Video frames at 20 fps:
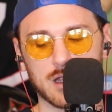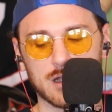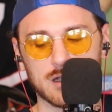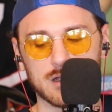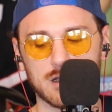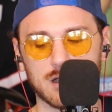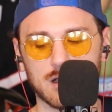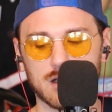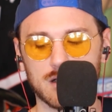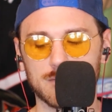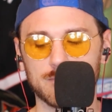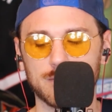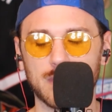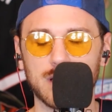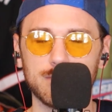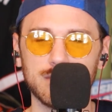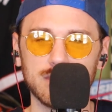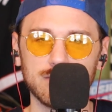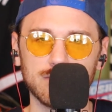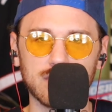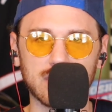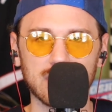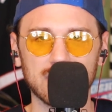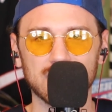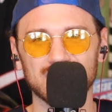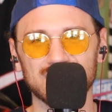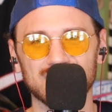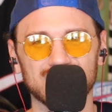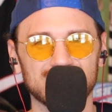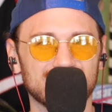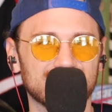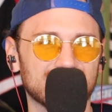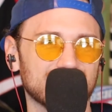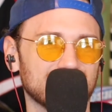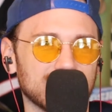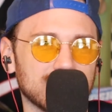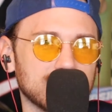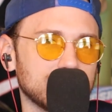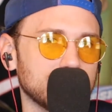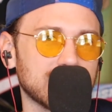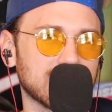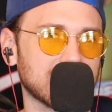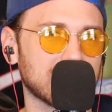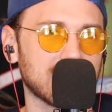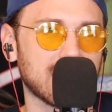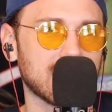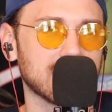And maybe we'll get into just a little bit of